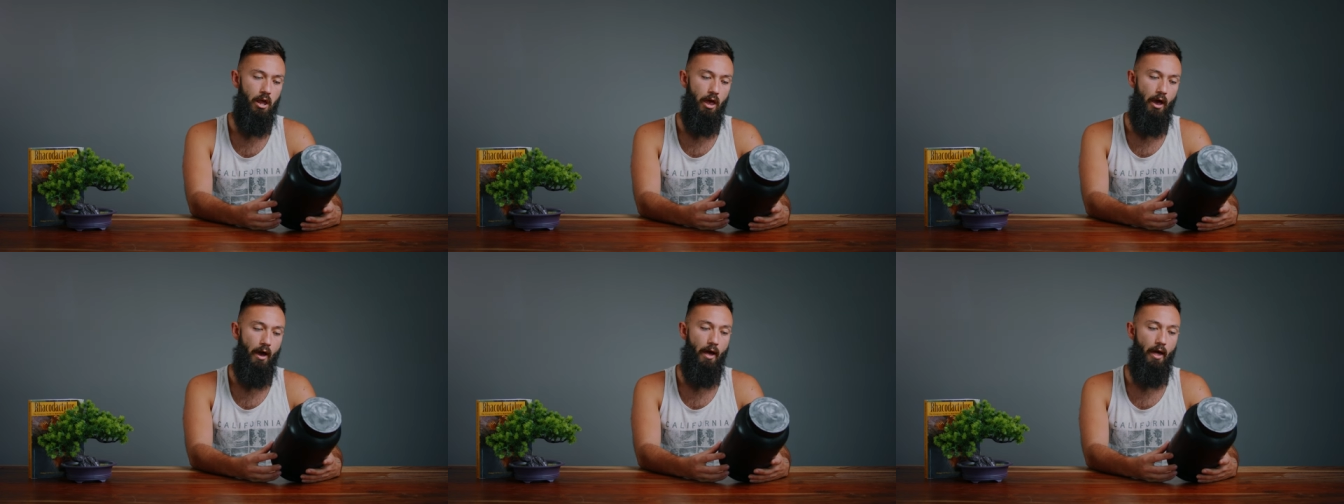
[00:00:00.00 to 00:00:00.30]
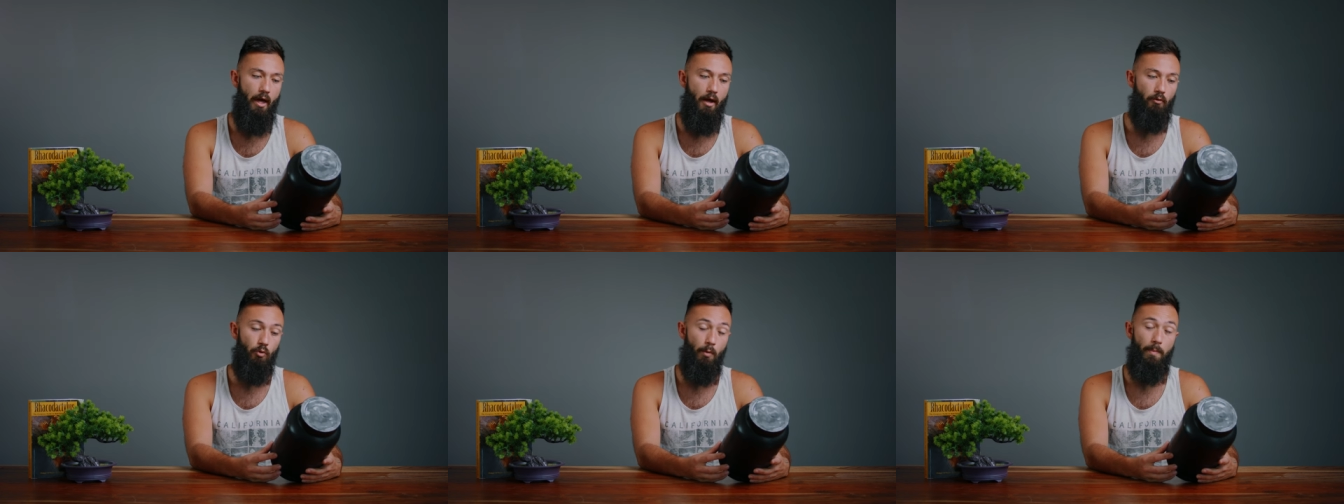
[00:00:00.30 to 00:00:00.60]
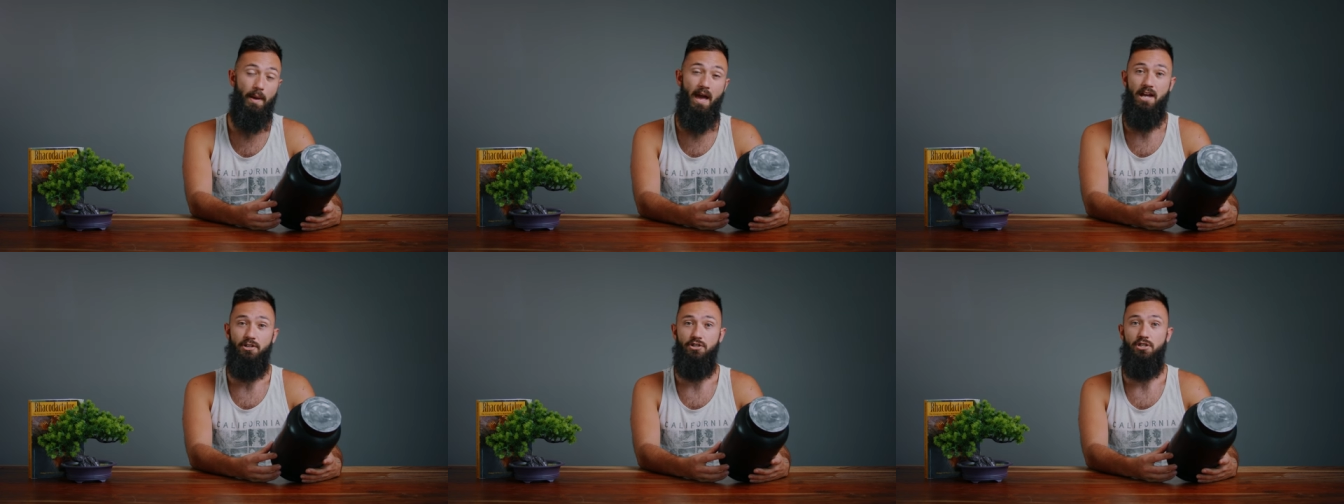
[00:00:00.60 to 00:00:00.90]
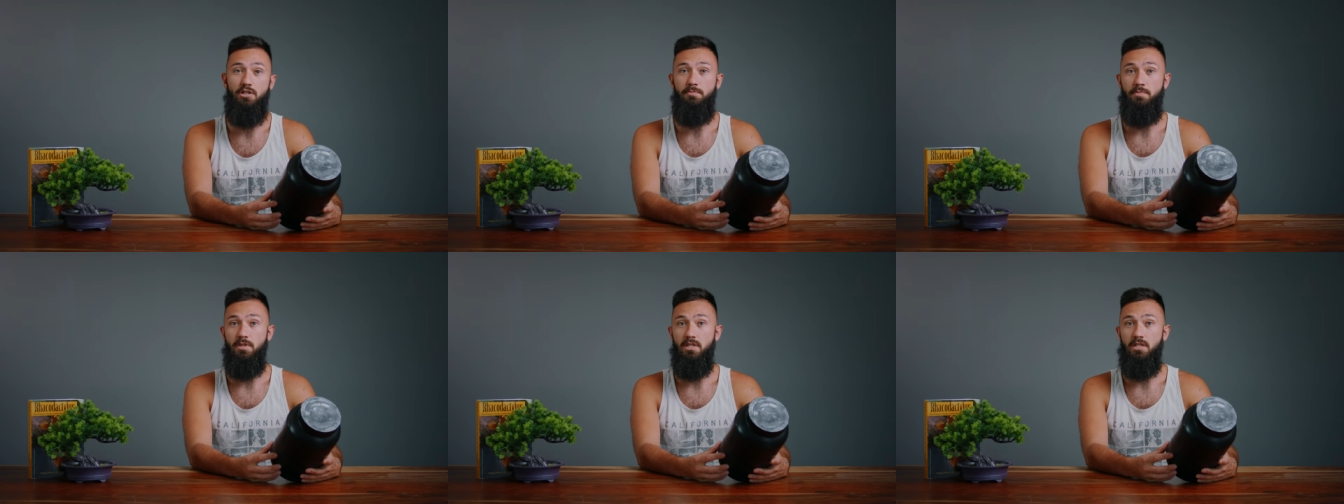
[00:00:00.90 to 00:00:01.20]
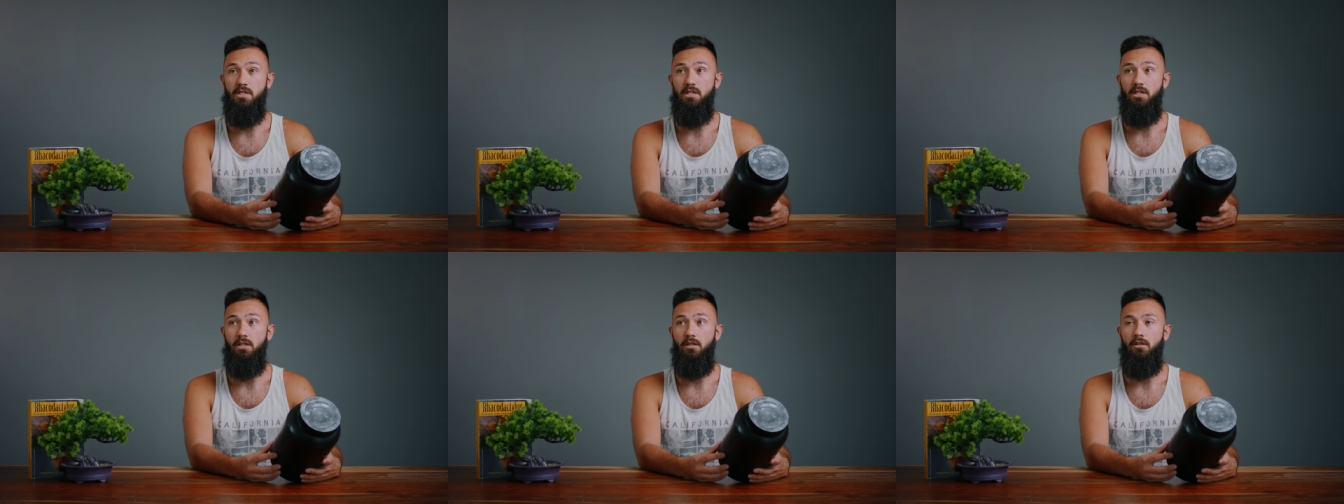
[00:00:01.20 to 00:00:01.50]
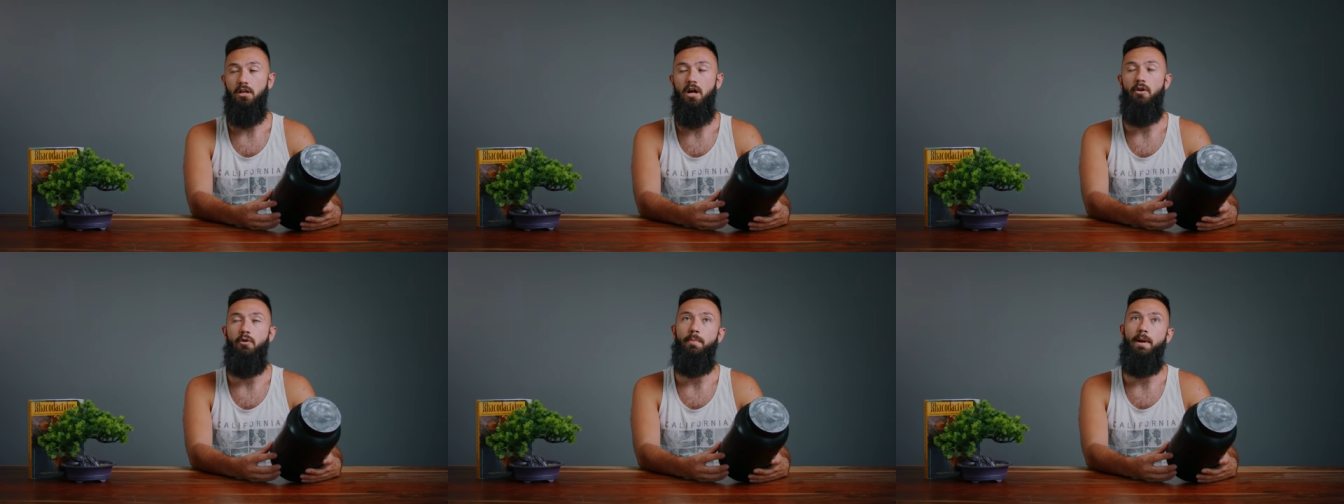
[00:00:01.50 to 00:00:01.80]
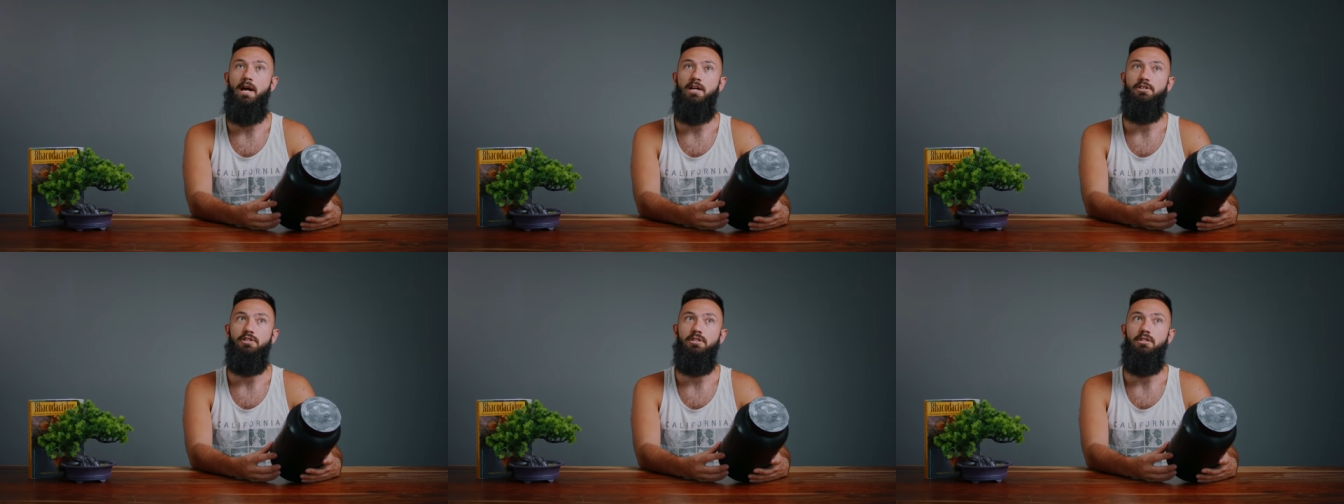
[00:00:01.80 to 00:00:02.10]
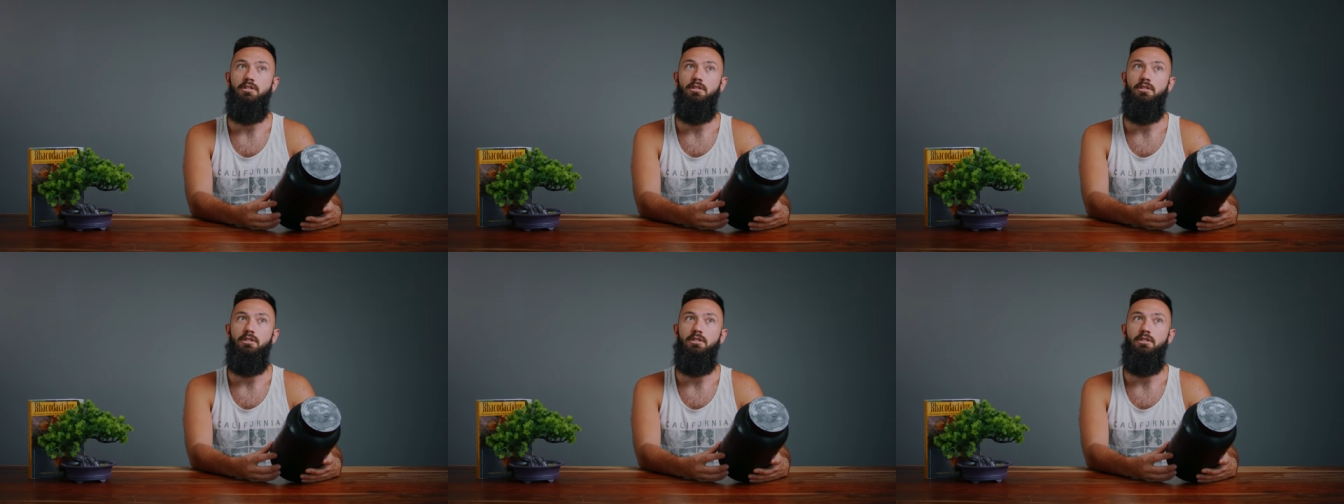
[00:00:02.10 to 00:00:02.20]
Uh, Repashy being, not Repashy,